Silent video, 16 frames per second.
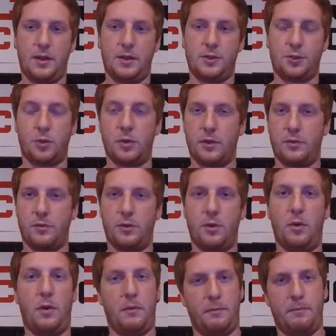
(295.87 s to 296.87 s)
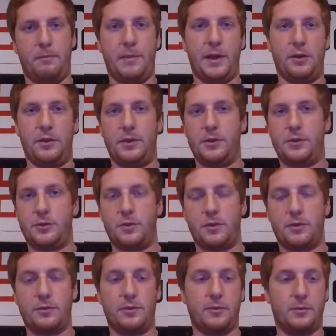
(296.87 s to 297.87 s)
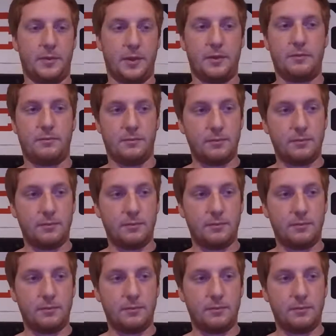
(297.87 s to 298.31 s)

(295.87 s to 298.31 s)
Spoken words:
short throw, barely a short throw, but